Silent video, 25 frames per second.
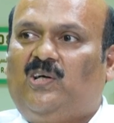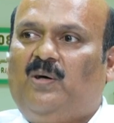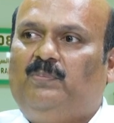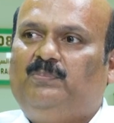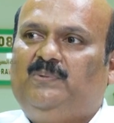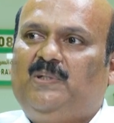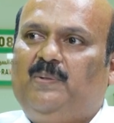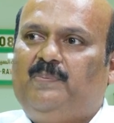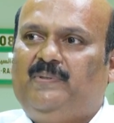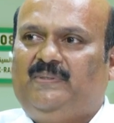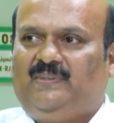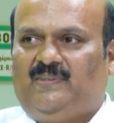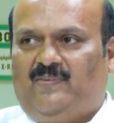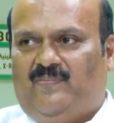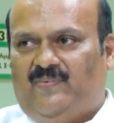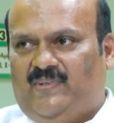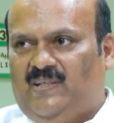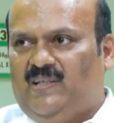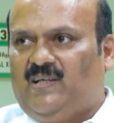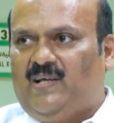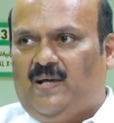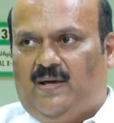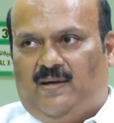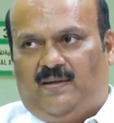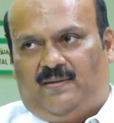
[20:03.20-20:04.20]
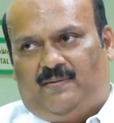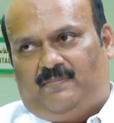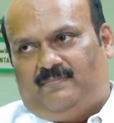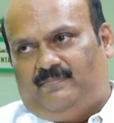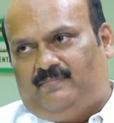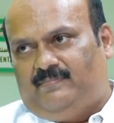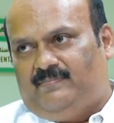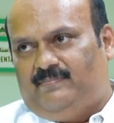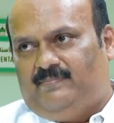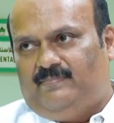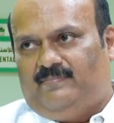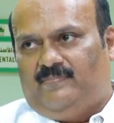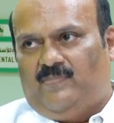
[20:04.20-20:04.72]
absorbers for the car.
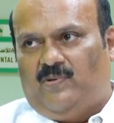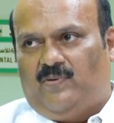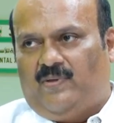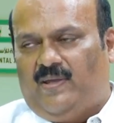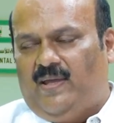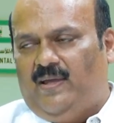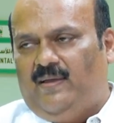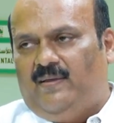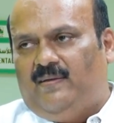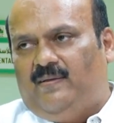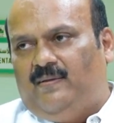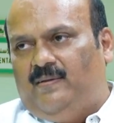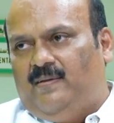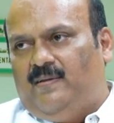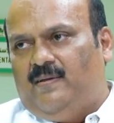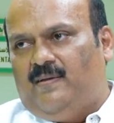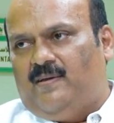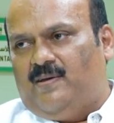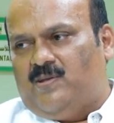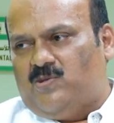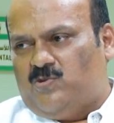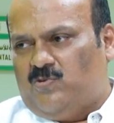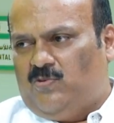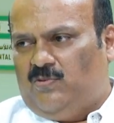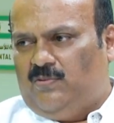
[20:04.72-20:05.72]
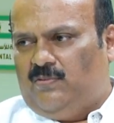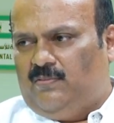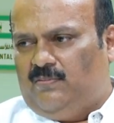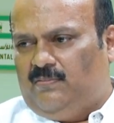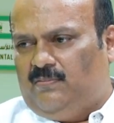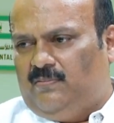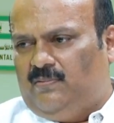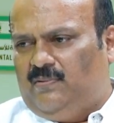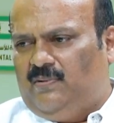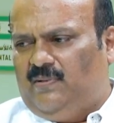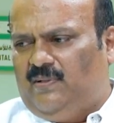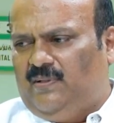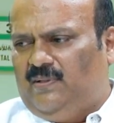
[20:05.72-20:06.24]
Okay, so
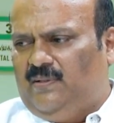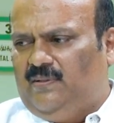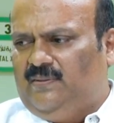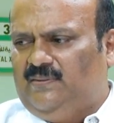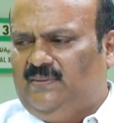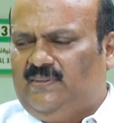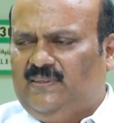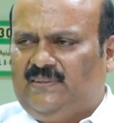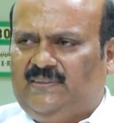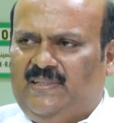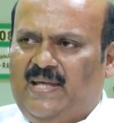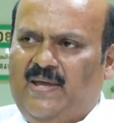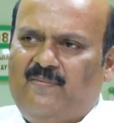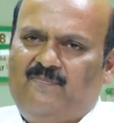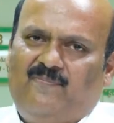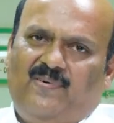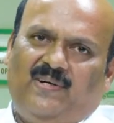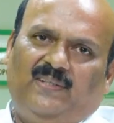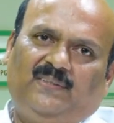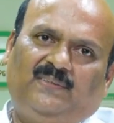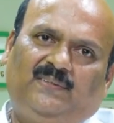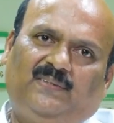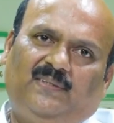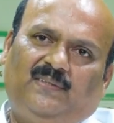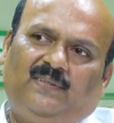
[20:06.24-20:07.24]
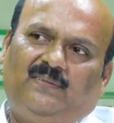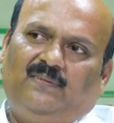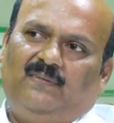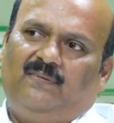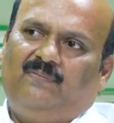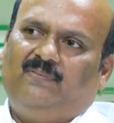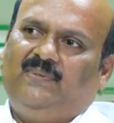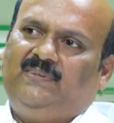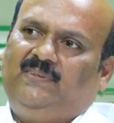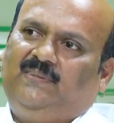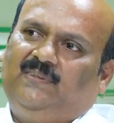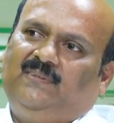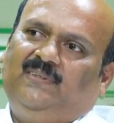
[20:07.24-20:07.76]
it's the same function
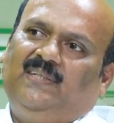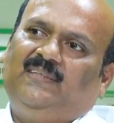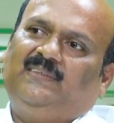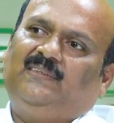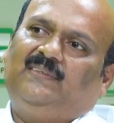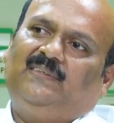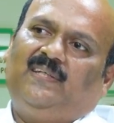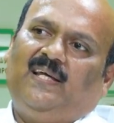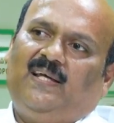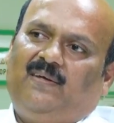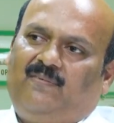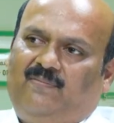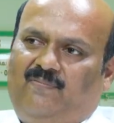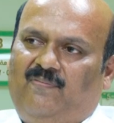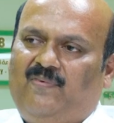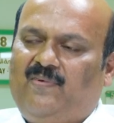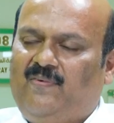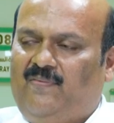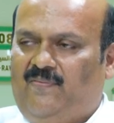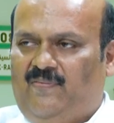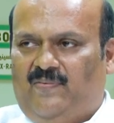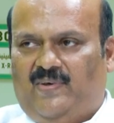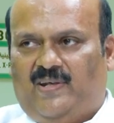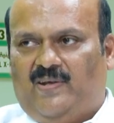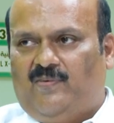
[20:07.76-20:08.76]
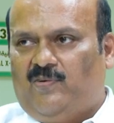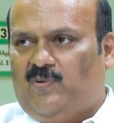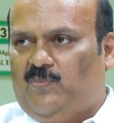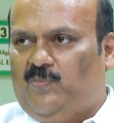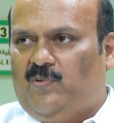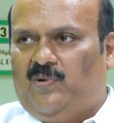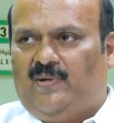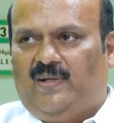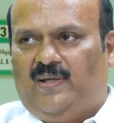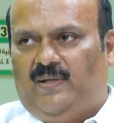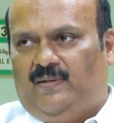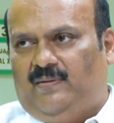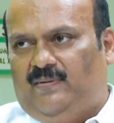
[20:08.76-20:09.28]
which disc take for our
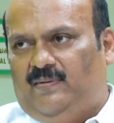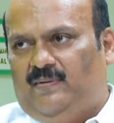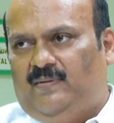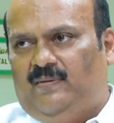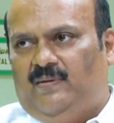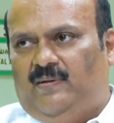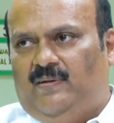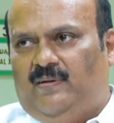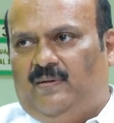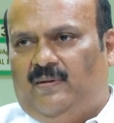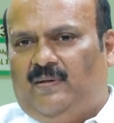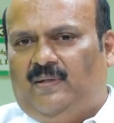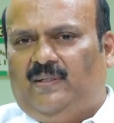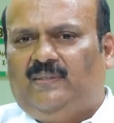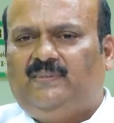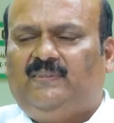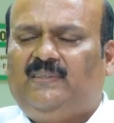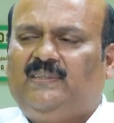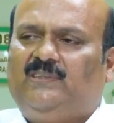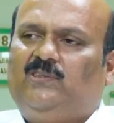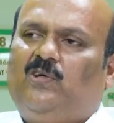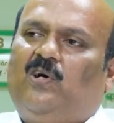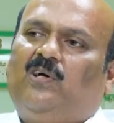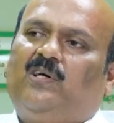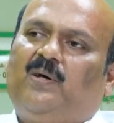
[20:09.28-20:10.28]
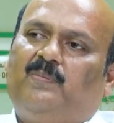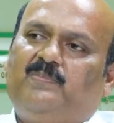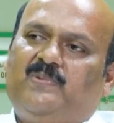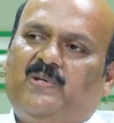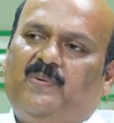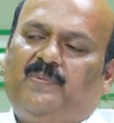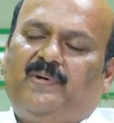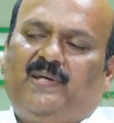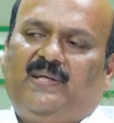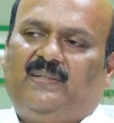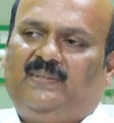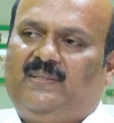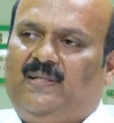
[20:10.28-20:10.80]
body. It's a shock
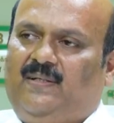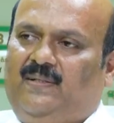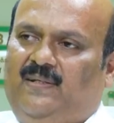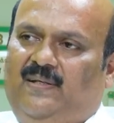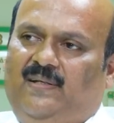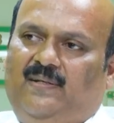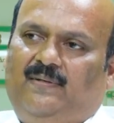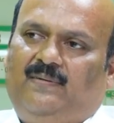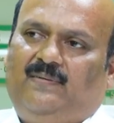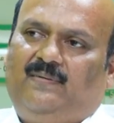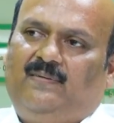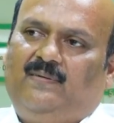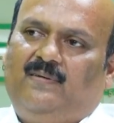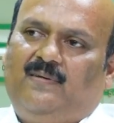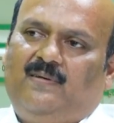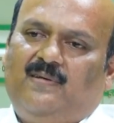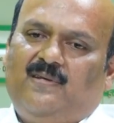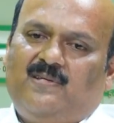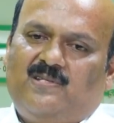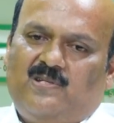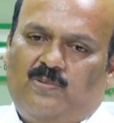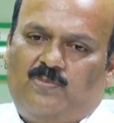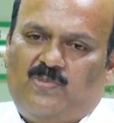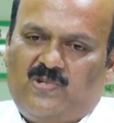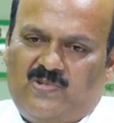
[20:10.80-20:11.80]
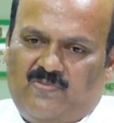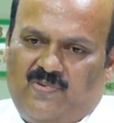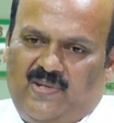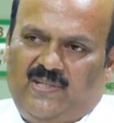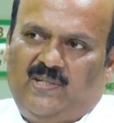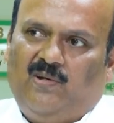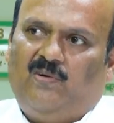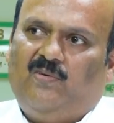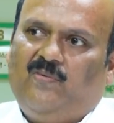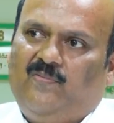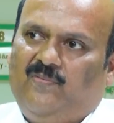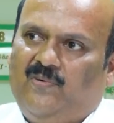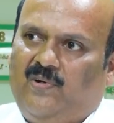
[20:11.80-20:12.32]
absorber exactly. Suppose when
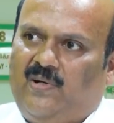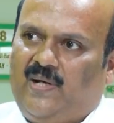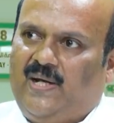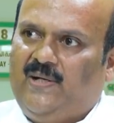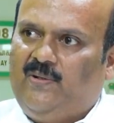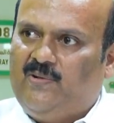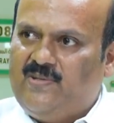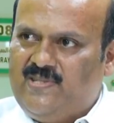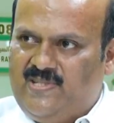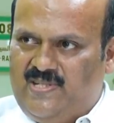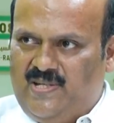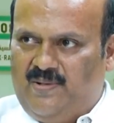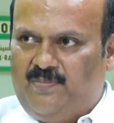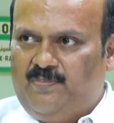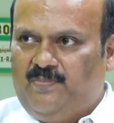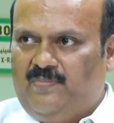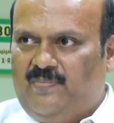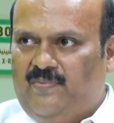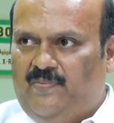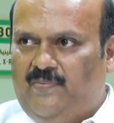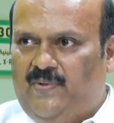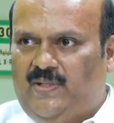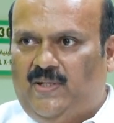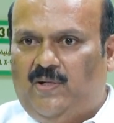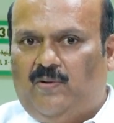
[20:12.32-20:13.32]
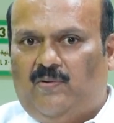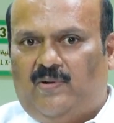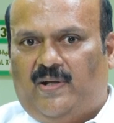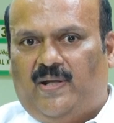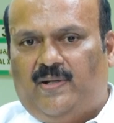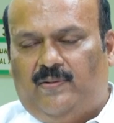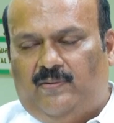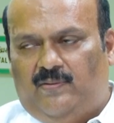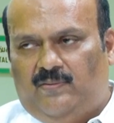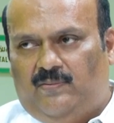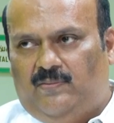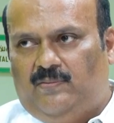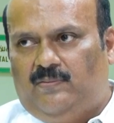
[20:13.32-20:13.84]
we try to jump, when we try
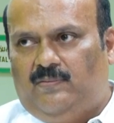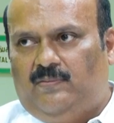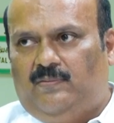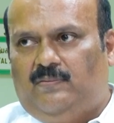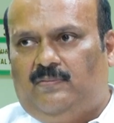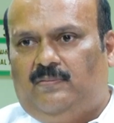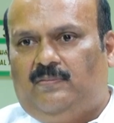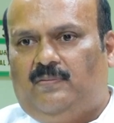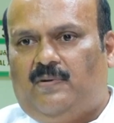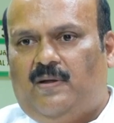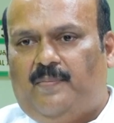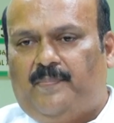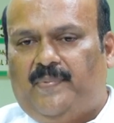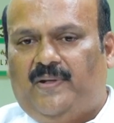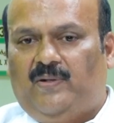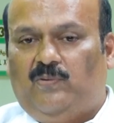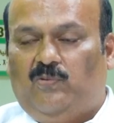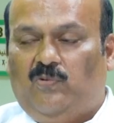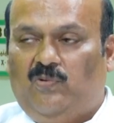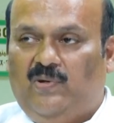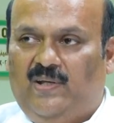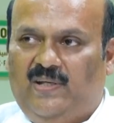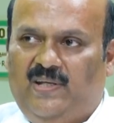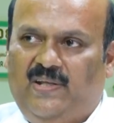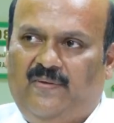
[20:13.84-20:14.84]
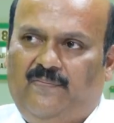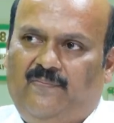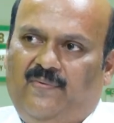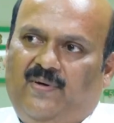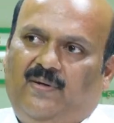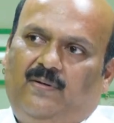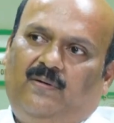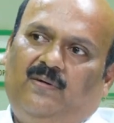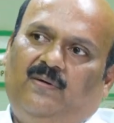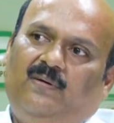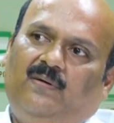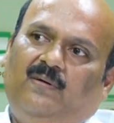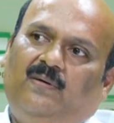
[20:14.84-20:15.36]
to do any
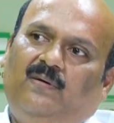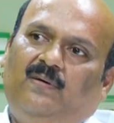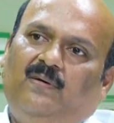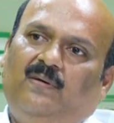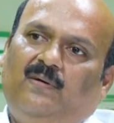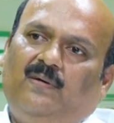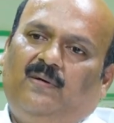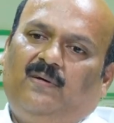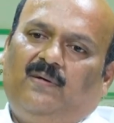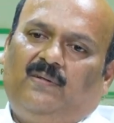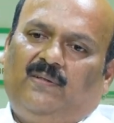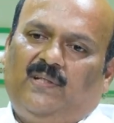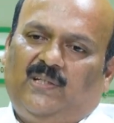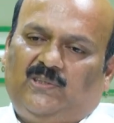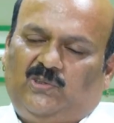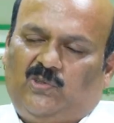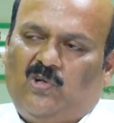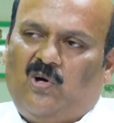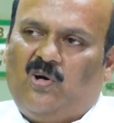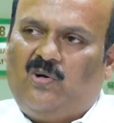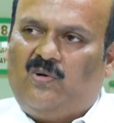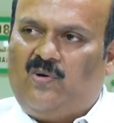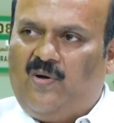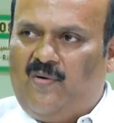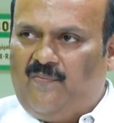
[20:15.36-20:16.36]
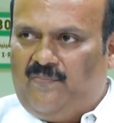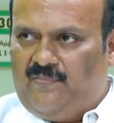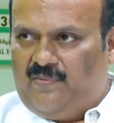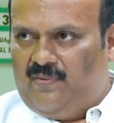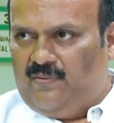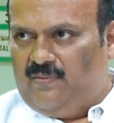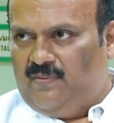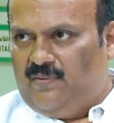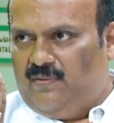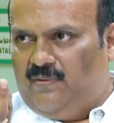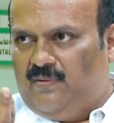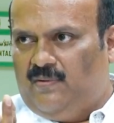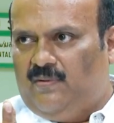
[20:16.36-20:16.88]
work, the shock of
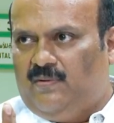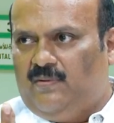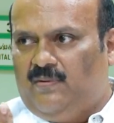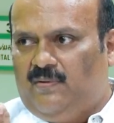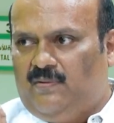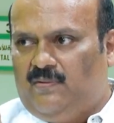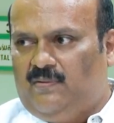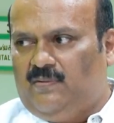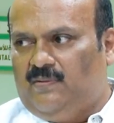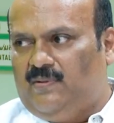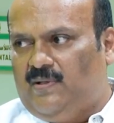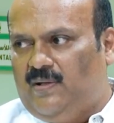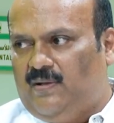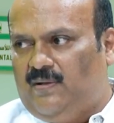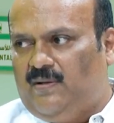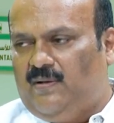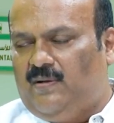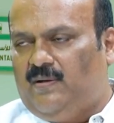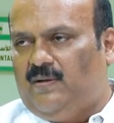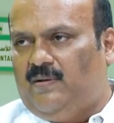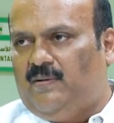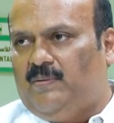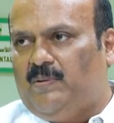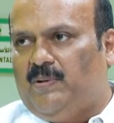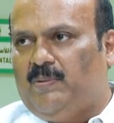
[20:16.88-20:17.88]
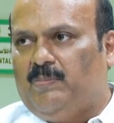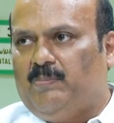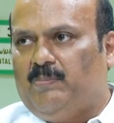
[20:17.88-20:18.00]
the